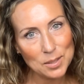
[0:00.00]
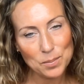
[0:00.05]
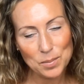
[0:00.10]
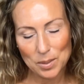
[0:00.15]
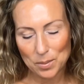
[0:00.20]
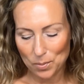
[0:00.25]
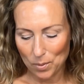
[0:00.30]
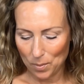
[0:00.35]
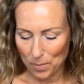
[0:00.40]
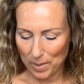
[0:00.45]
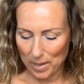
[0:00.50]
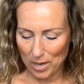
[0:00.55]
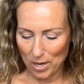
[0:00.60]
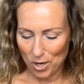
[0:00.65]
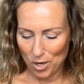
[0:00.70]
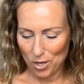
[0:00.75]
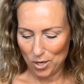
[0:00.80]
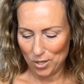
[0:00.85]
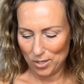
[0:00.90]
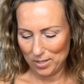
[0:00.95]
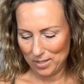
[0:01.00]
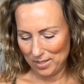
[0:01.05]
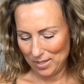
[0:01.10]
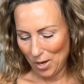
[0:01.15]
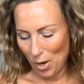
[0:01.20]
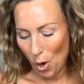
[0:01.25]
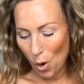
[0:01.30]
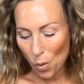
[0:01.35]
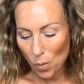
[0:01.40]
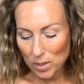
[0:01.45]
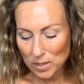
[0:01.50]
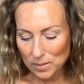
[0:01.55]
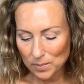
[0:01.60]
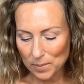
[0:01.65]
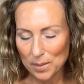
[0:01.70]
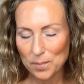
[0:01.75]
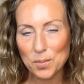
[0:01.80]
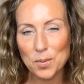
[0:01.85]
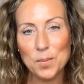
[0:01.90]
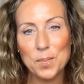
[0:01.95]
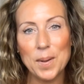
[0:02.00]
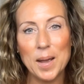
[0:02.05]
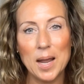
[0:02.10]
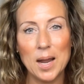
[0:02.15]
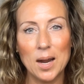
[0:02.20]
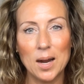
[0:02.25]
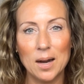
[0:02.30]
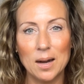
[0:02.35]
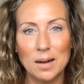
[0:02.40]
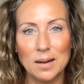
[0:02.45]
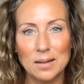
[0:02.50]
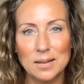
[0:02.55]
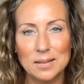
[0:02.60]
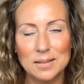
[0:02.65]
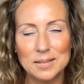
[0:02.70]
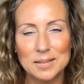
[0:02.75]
be prepared. Always be prepared.